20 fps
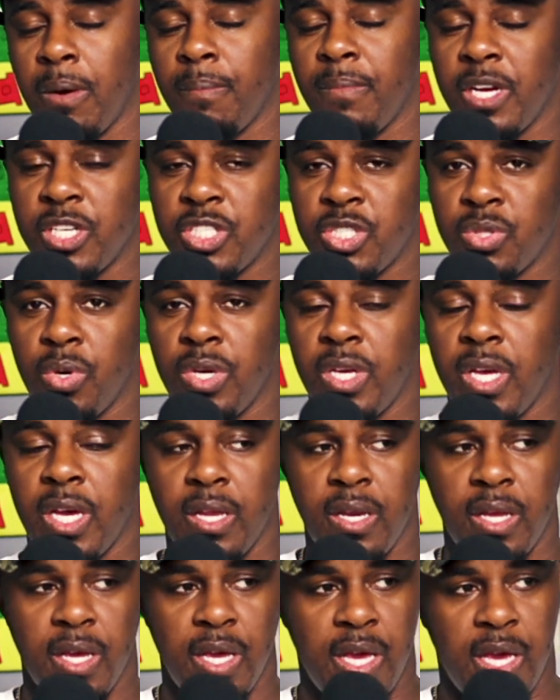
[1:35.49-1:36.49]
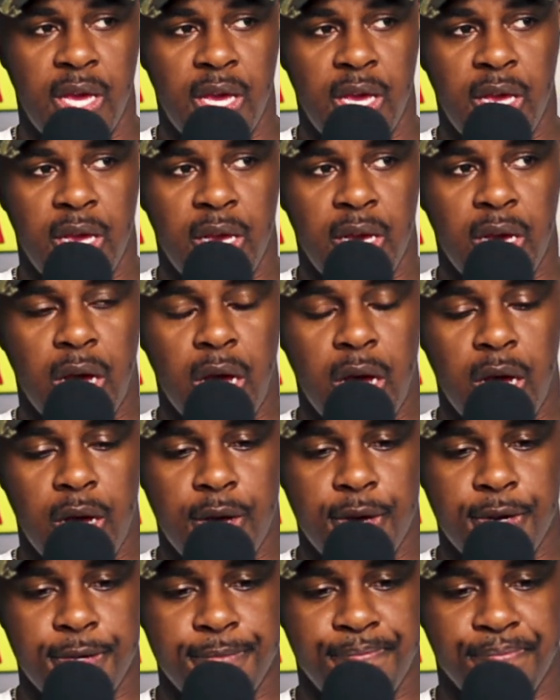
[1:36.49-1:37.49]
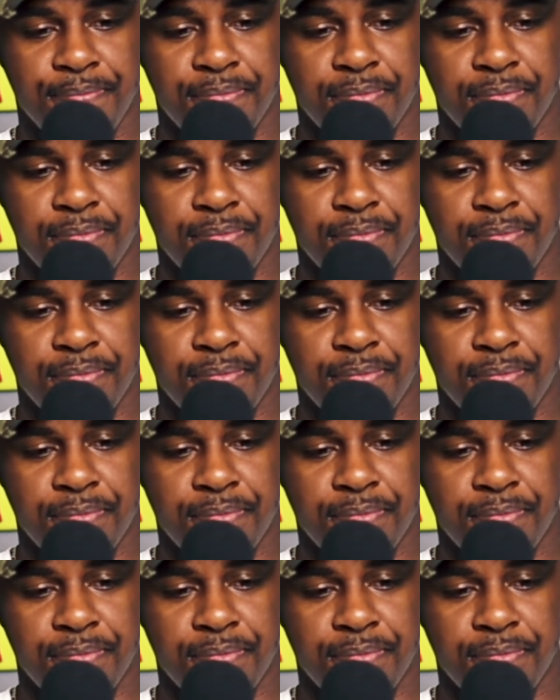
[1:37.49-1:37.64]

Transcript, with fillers: I'm not sure yet. Uh,